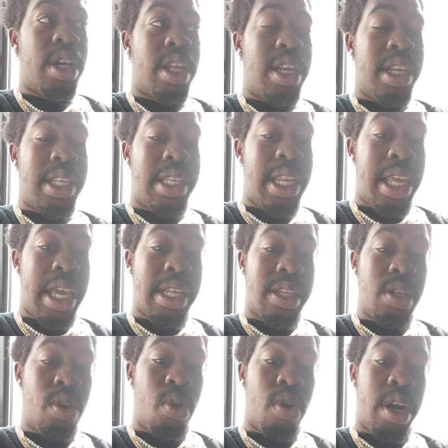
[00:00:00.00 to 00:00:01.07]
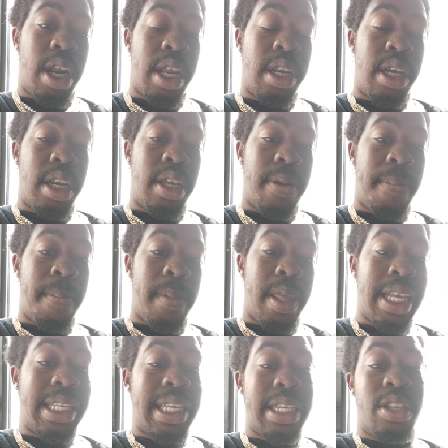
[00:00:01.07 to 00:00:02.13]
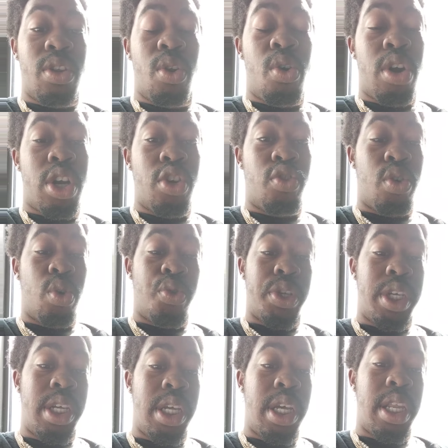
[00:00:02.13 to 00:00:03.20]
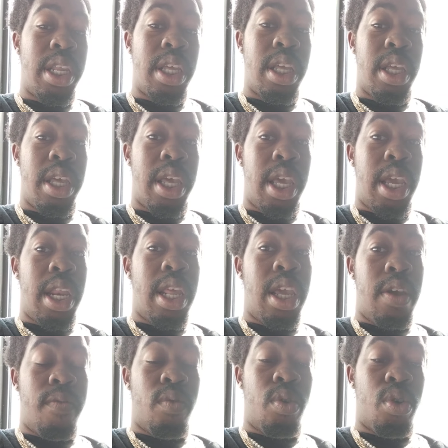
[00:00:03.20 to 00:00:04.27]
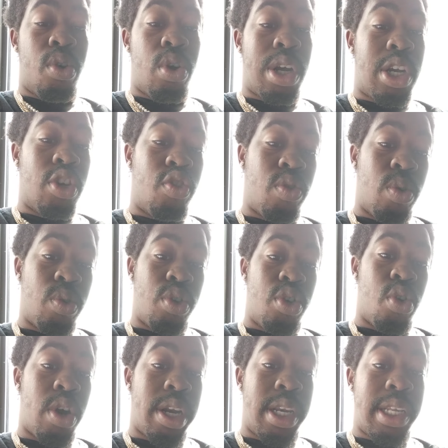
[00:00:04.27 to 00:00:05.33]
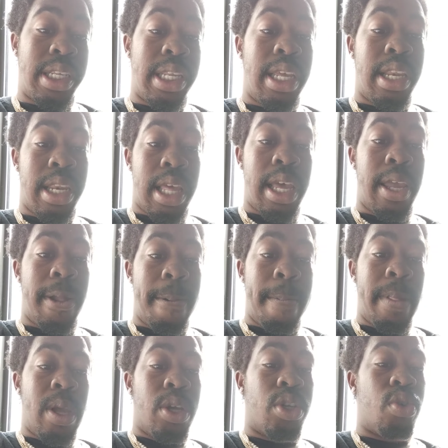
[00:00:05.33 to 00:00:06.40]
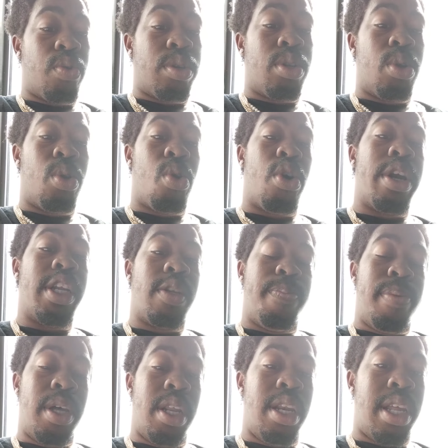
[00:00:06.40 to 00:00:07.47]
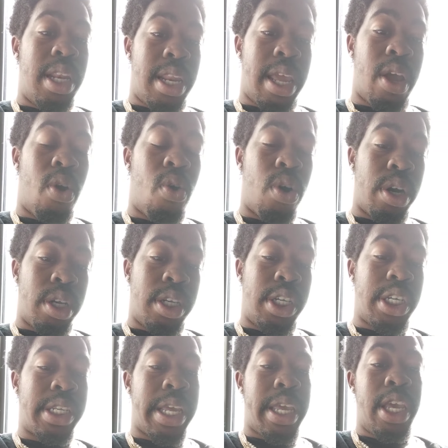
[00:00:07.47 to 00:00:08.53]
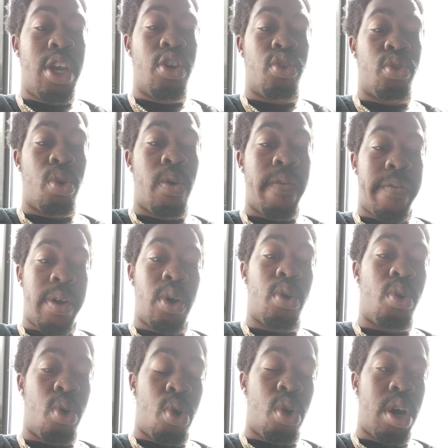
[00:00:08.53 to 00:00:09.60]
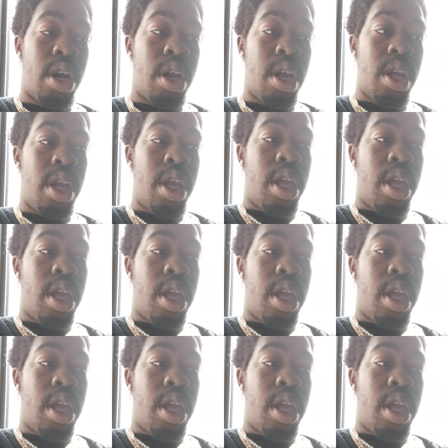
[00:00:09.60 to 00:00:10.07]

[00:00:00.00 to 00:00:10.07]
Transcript: done in the city, has the Lord not done it? It says the Lord controls good and evil. The Lord controls darkness and light. So as the Lord is putting in their hearts, just like he controlled Pharaoh's heart